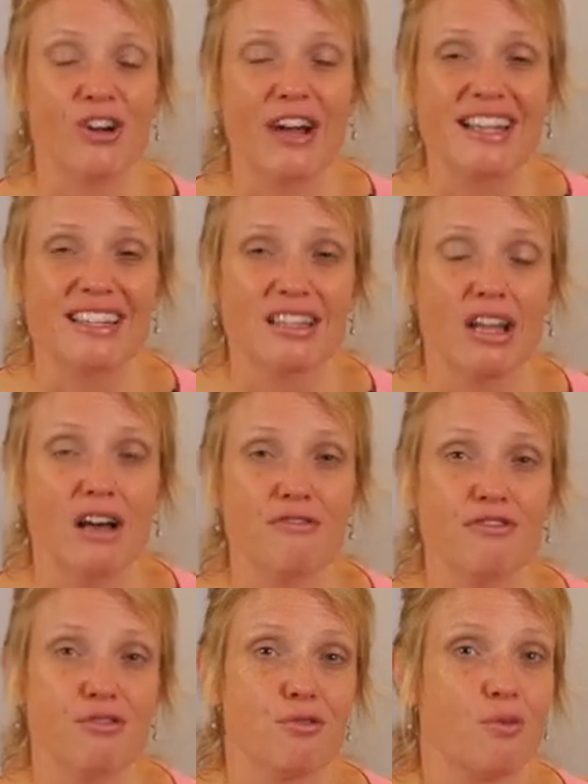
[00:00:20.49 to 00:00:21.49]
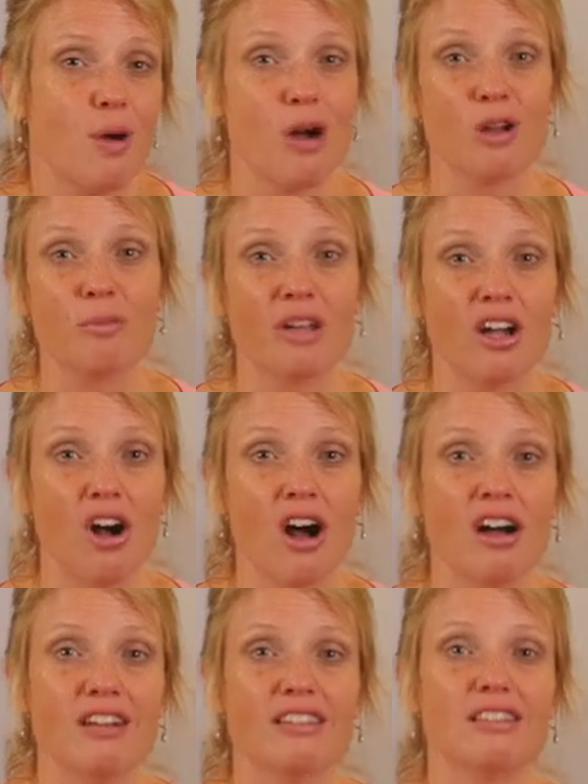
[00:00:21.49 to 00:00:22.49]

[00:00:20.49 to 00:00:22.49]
Christ's love through welcoming all,